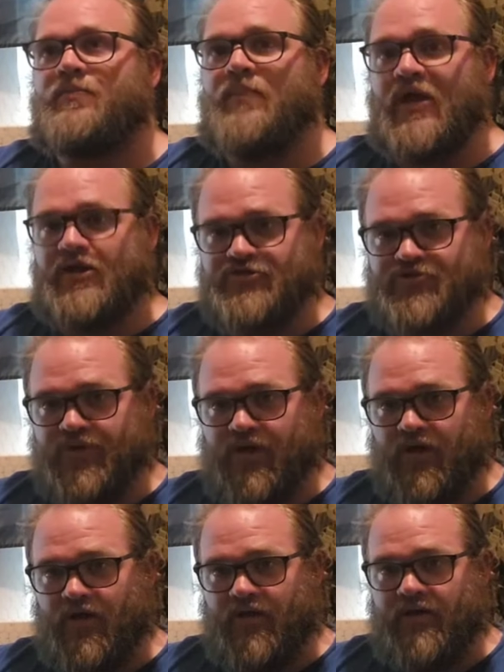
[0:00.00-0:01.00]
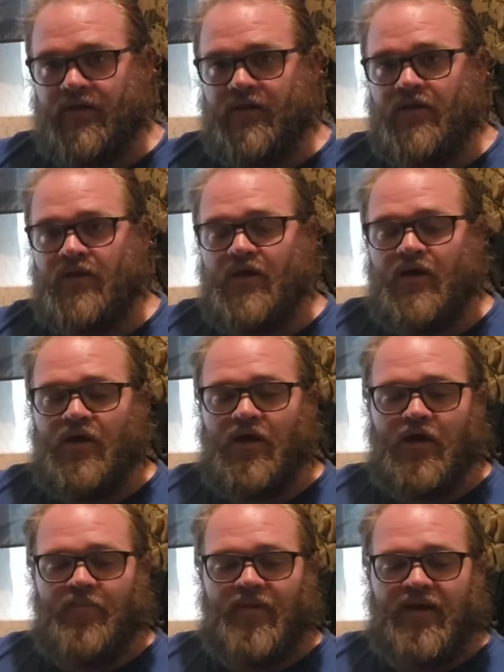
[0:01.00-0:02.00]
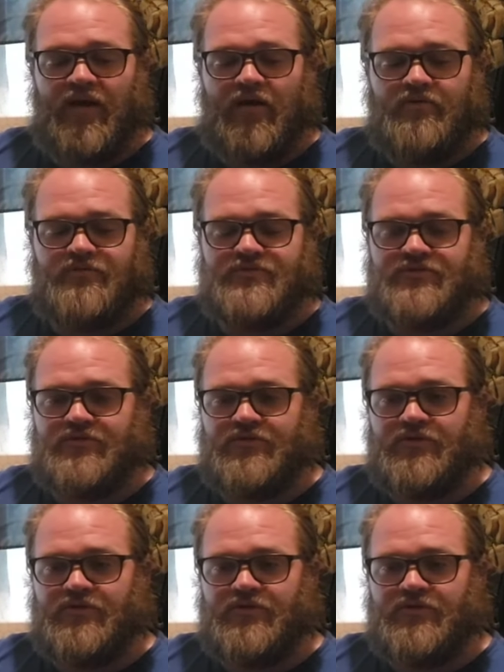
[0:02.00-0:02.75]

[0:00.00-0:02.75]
Patreon about